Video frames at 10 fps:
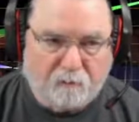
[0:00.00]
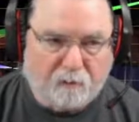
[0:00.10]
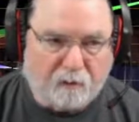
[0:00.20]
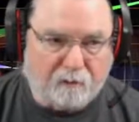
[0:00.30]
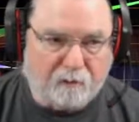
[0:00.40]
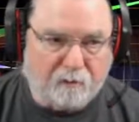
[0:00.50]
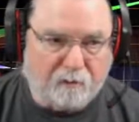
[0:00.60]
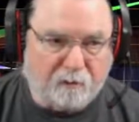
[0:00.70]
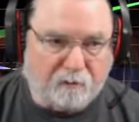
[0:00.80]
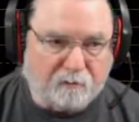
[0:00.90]
And there it
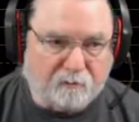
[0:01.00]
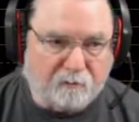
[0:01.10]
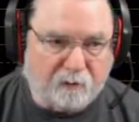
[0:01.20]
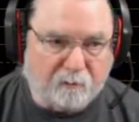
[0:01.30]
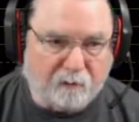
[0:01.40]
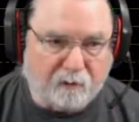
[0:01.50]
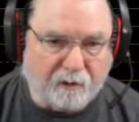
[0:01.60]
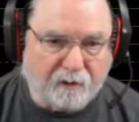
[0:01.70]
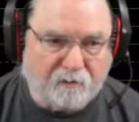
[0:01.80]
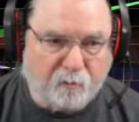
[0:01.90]
is. Now we're going to
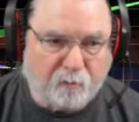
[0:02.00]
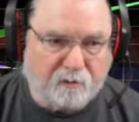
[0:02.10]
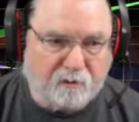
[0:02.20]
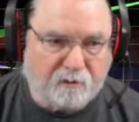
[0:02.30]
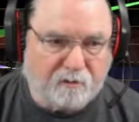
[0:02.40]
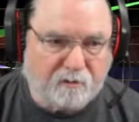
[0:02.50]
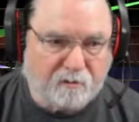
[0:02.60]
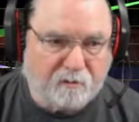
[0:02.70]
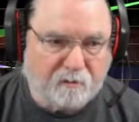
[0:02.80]
export this